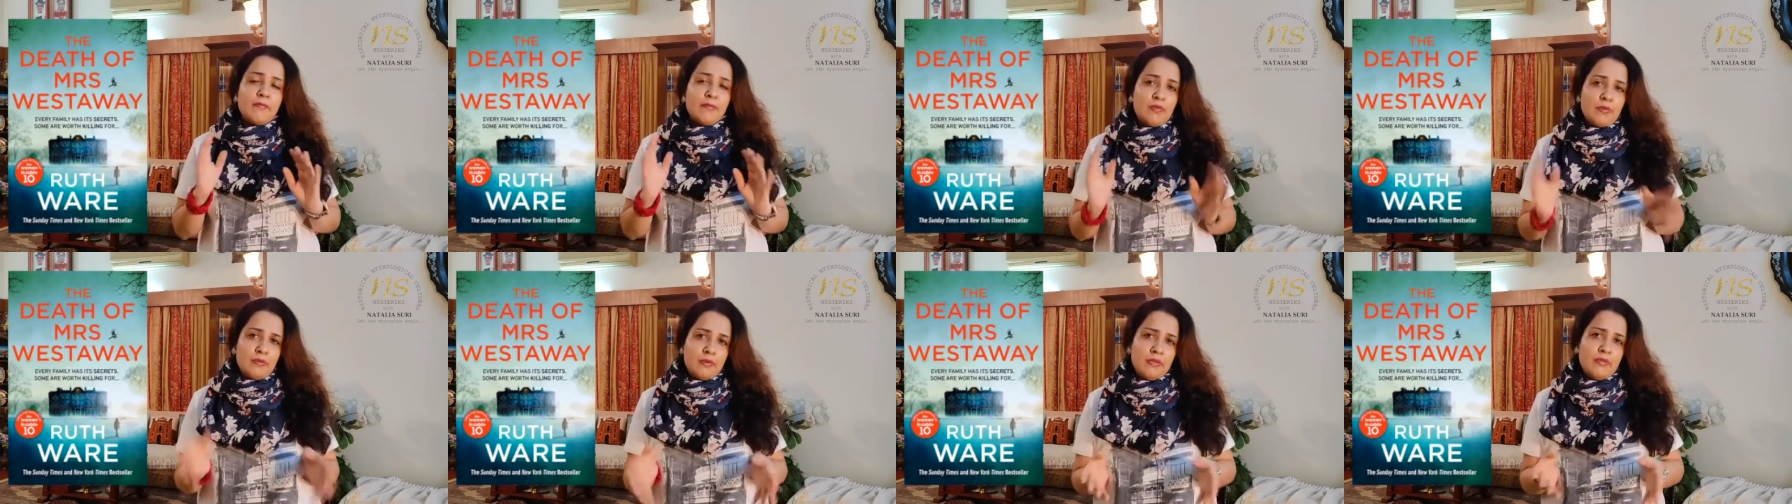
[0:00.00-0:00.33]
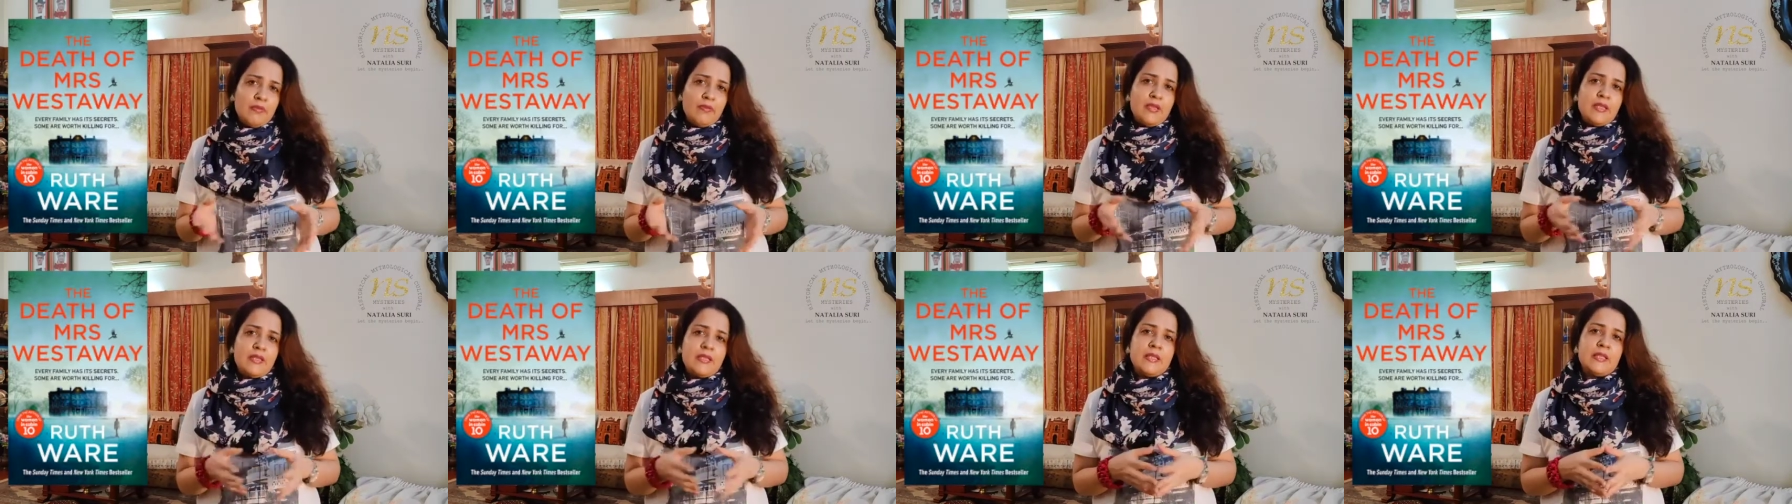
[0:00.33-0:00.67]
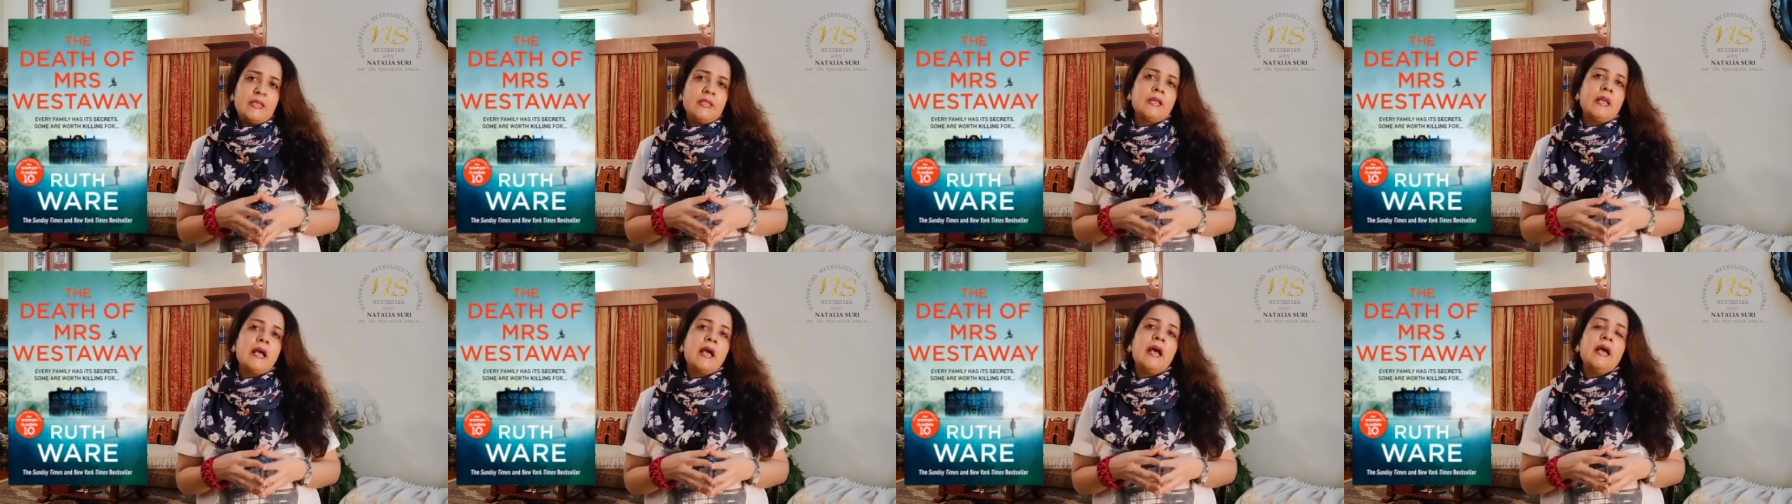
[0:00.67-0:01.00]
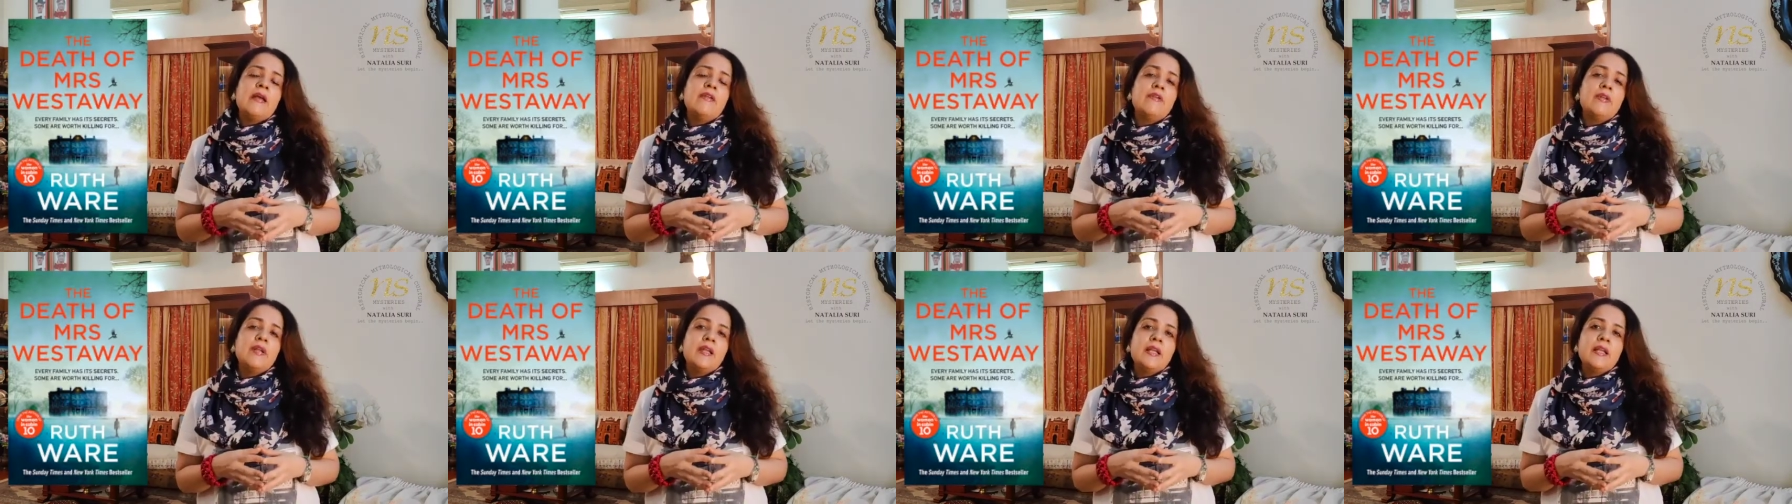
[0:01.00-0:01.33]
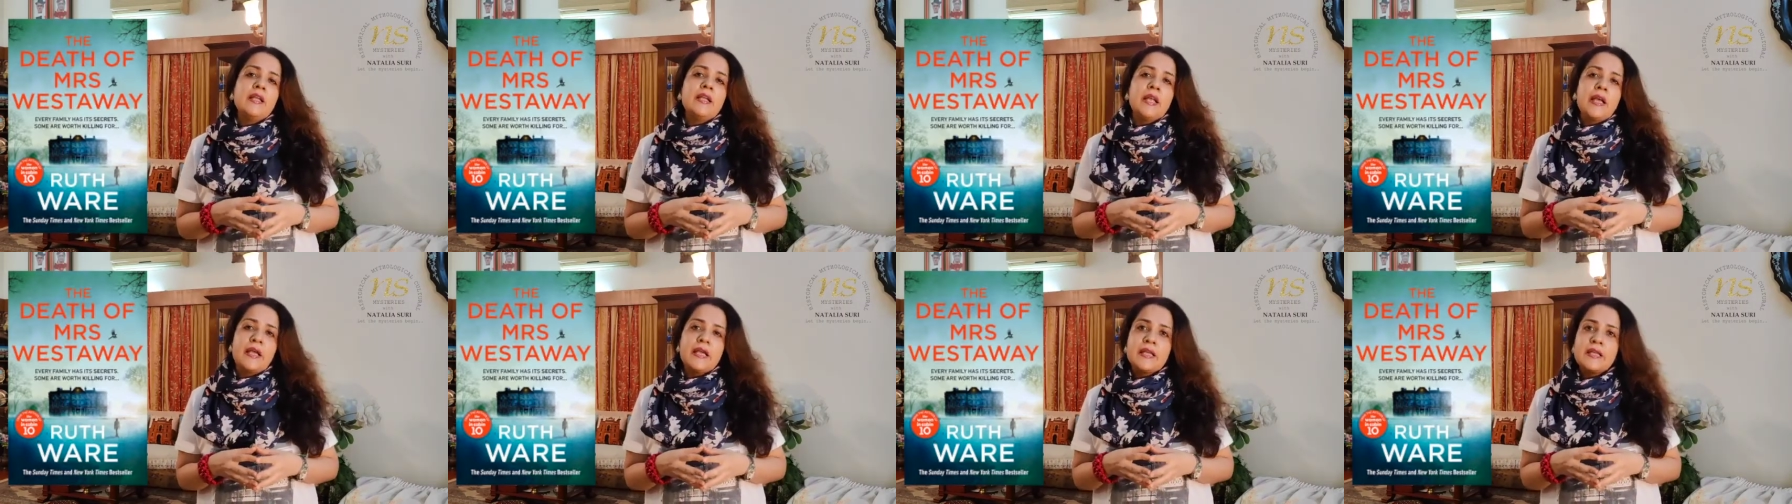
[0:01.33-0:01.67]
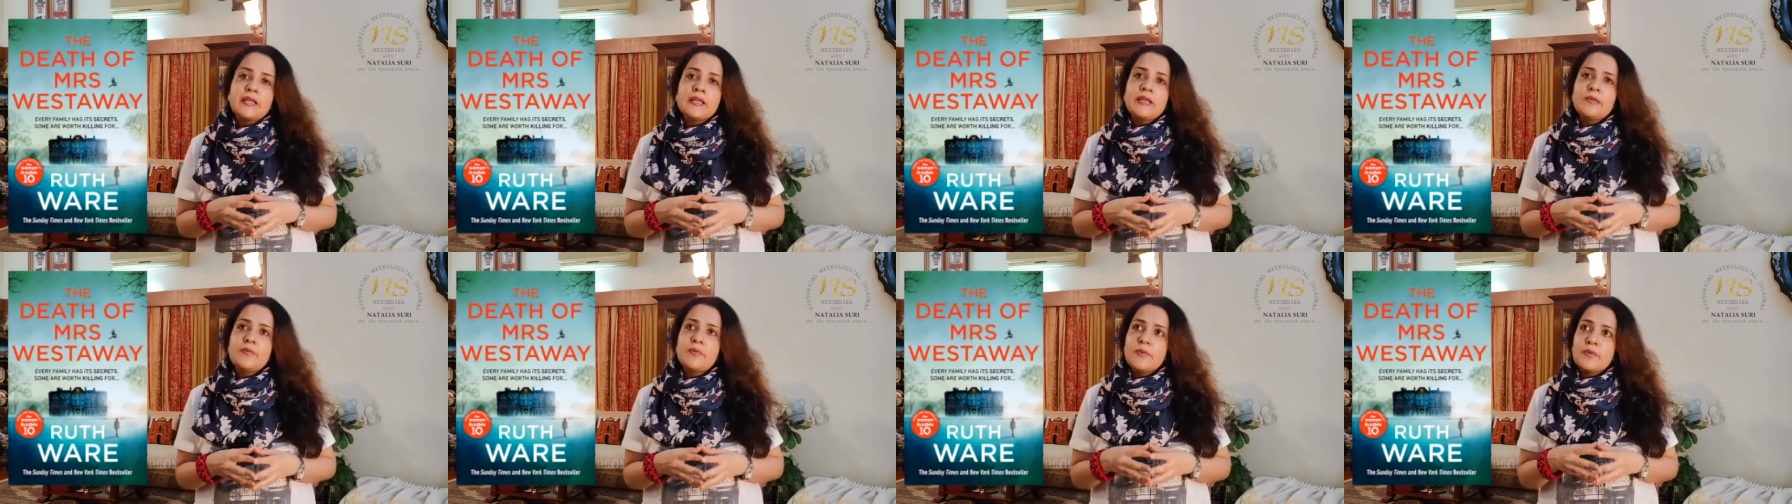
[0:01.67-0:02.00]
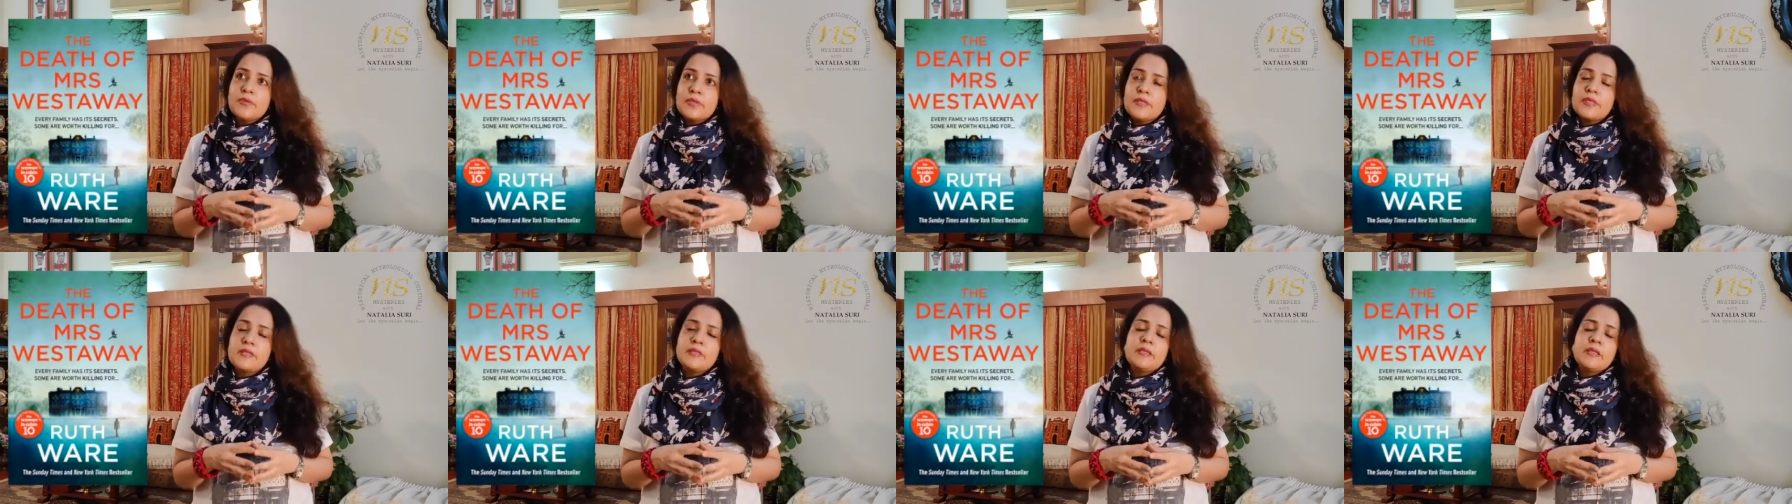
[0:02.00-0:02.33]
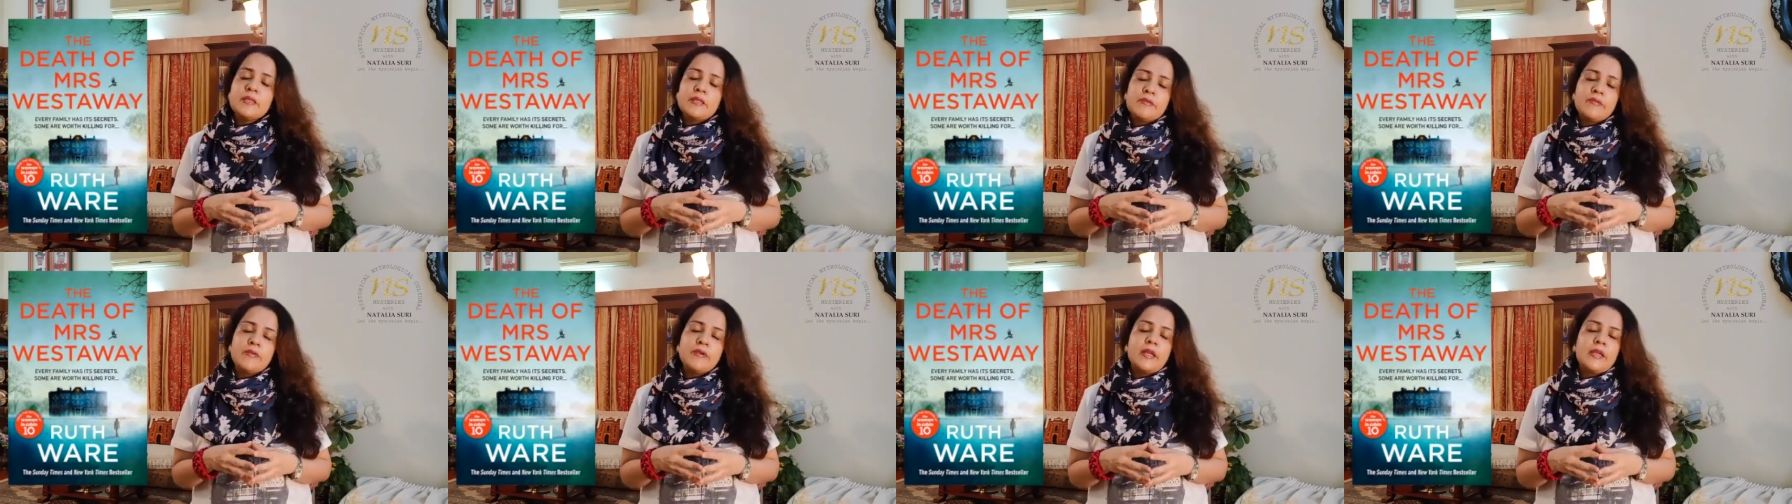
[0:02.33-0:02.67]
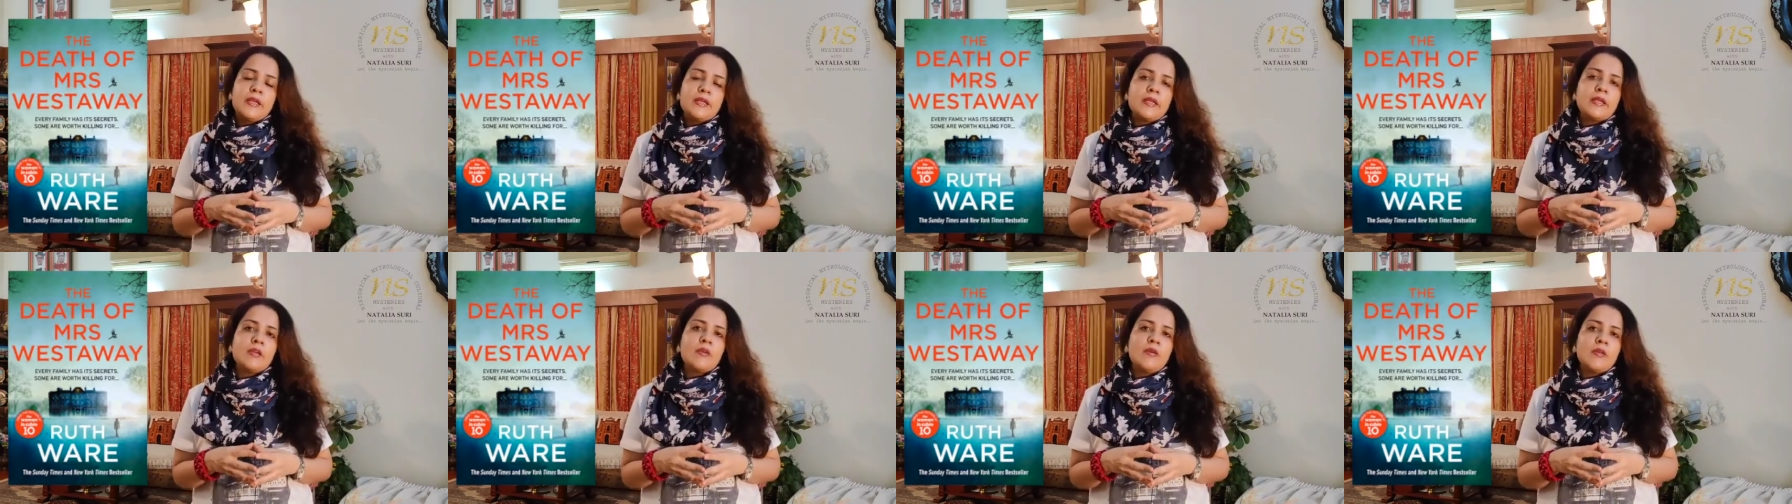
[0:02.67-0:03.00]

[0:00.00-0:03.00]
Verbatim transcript: the reason I really liked it was writing